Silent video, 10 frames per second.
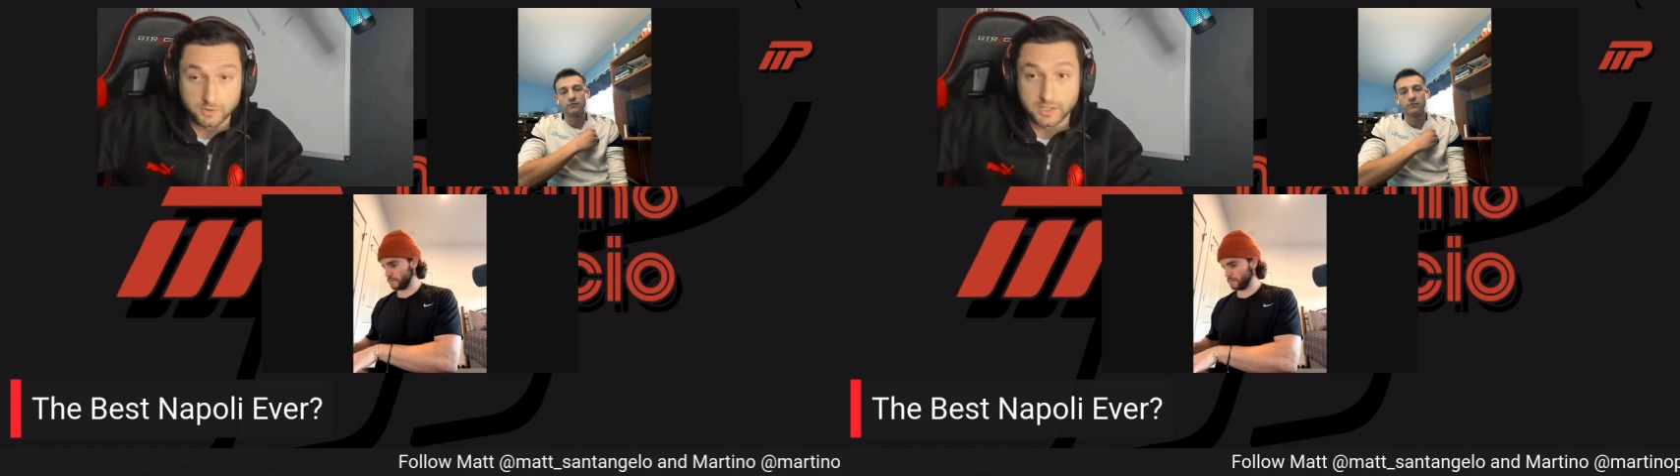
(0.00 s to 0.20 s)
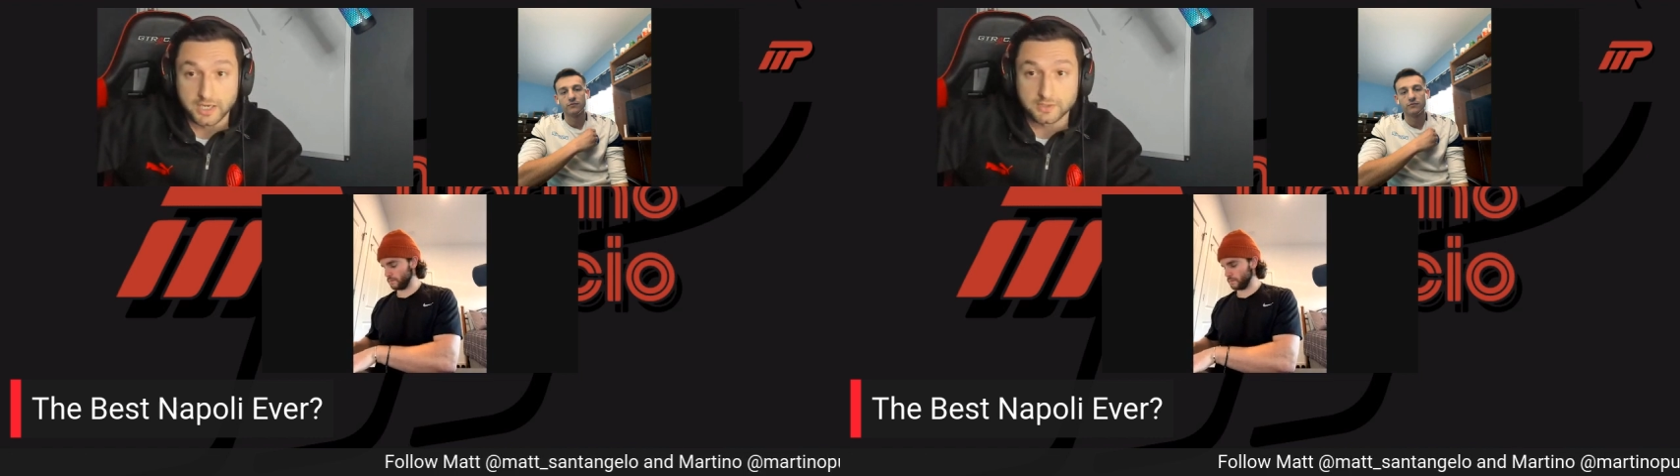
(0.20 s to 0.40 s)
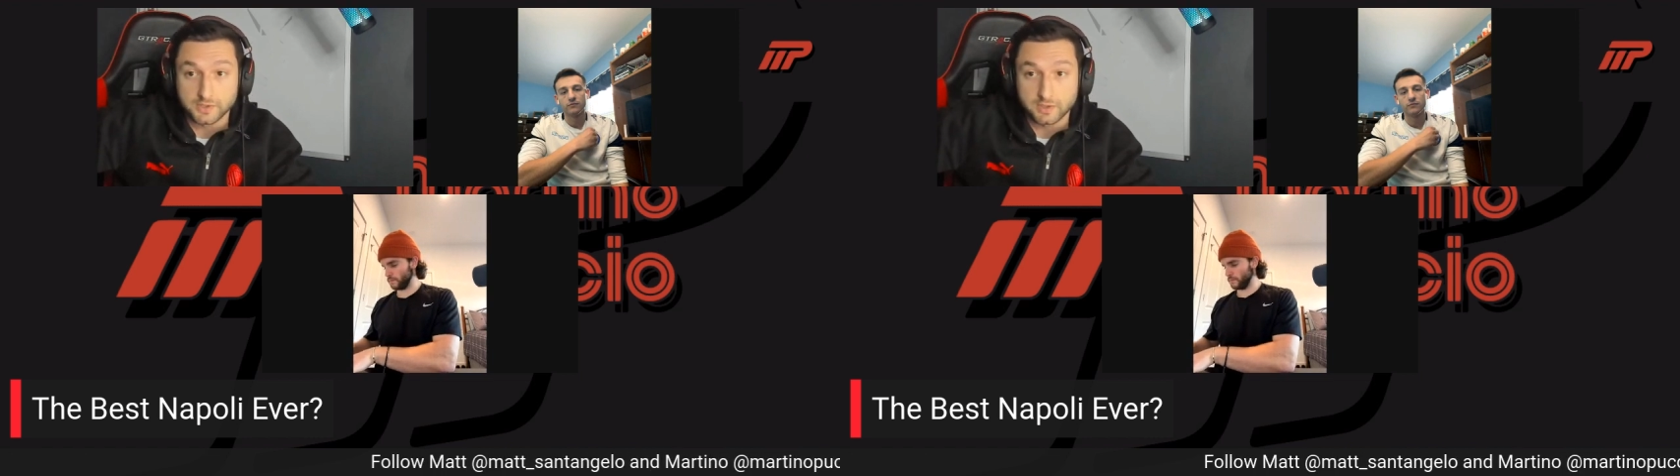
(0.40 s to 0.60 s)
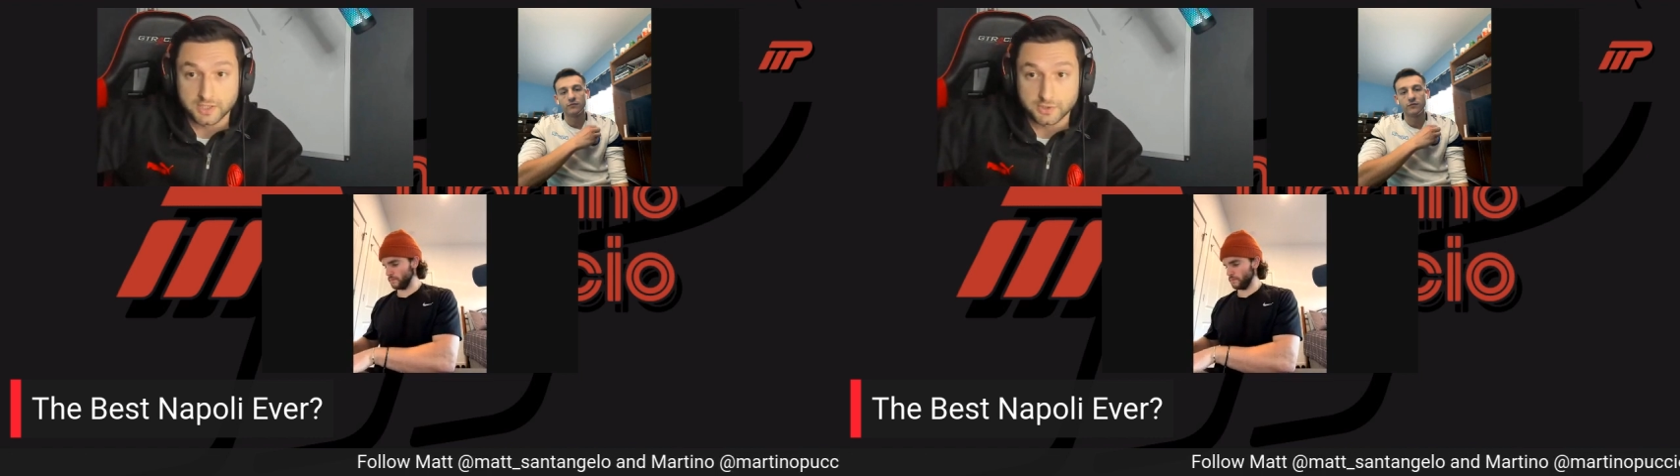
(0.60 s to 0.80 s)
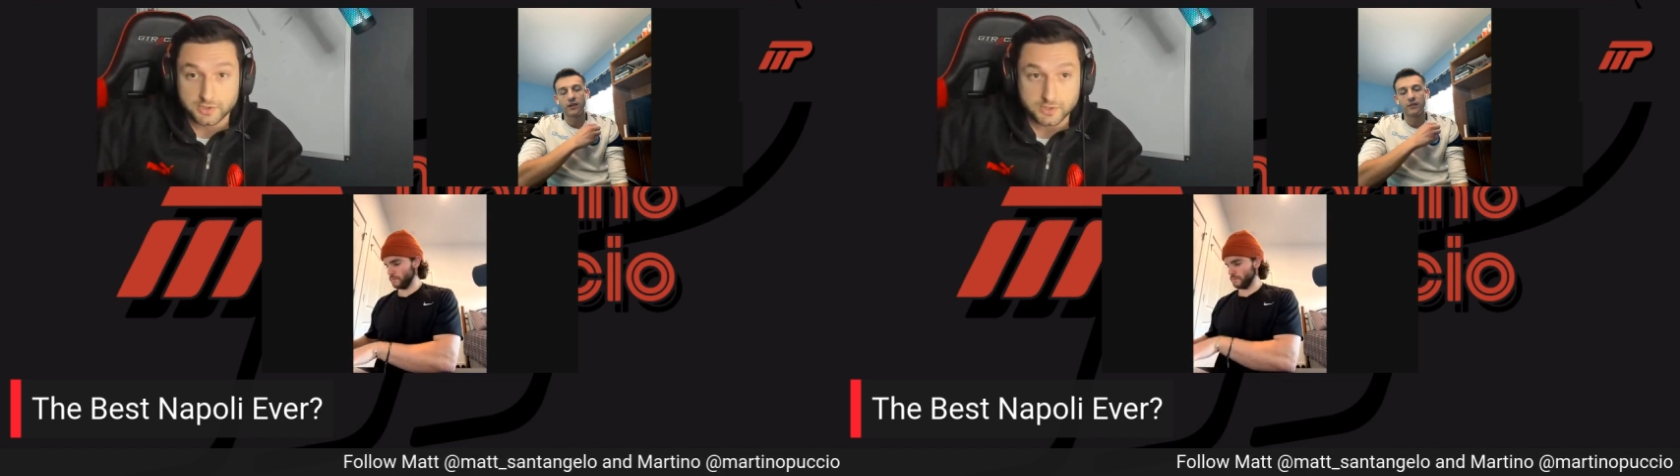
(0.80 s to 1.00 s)
Okay. So
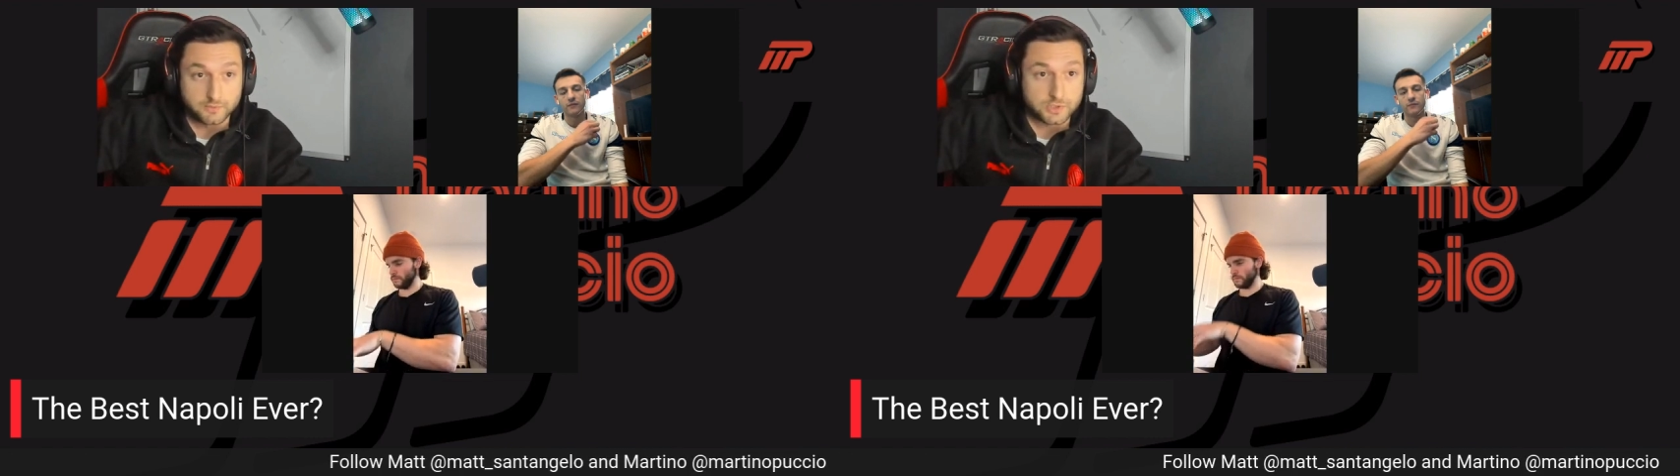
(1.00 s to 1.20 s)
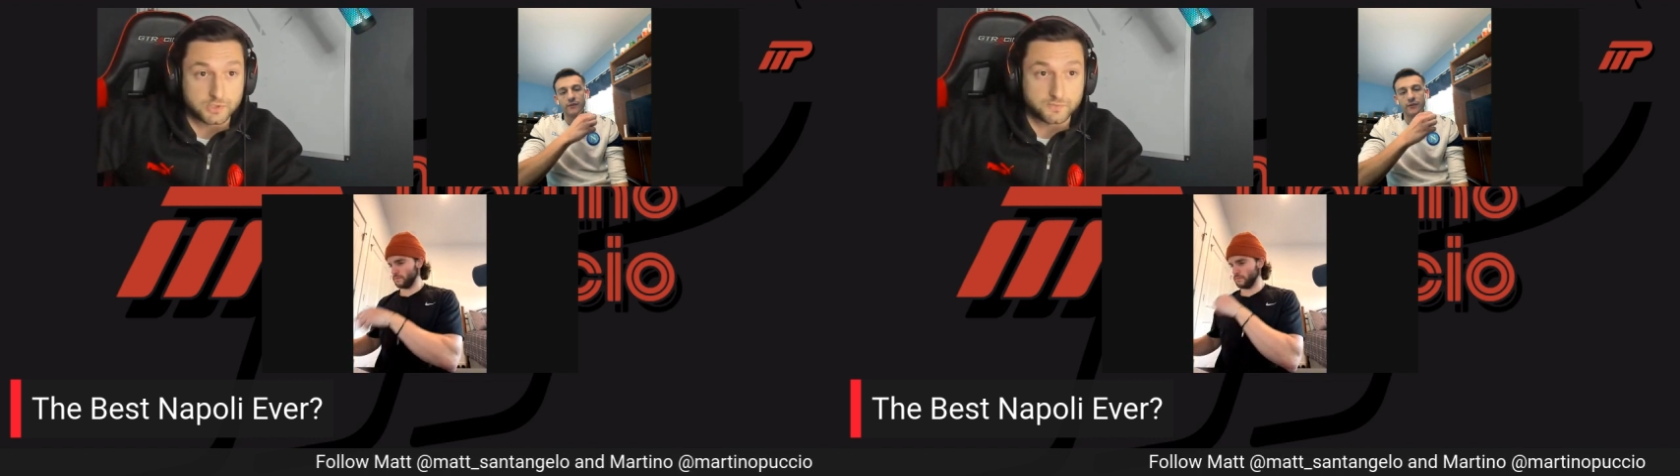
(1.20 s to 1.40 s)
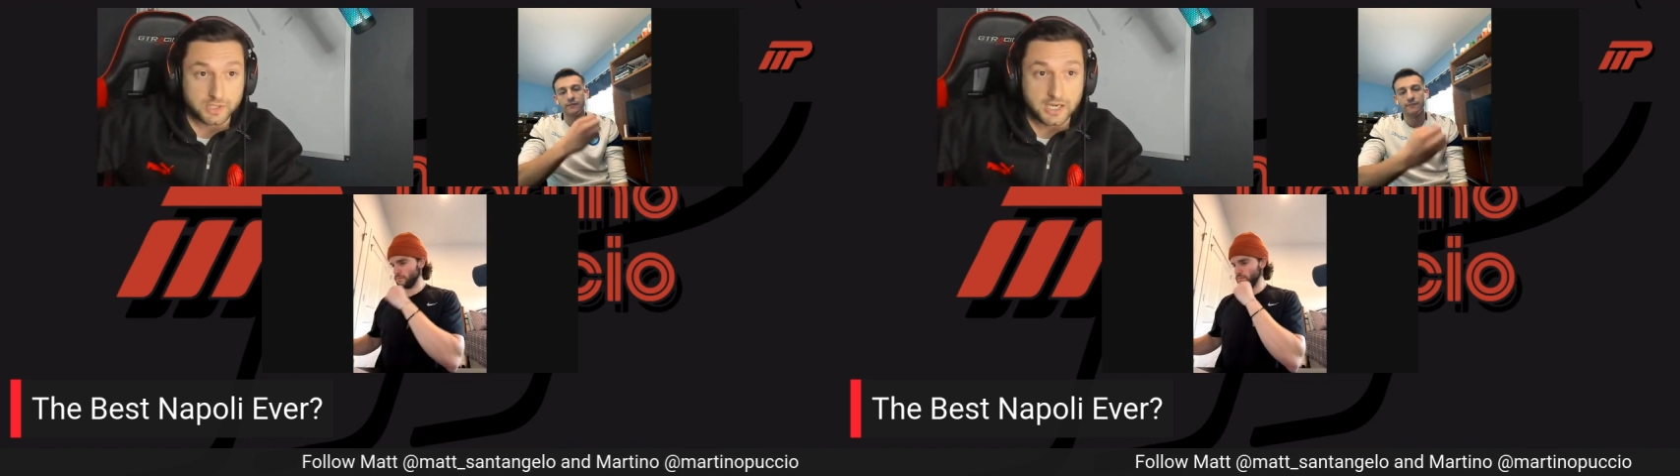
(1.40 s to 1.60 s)
like just for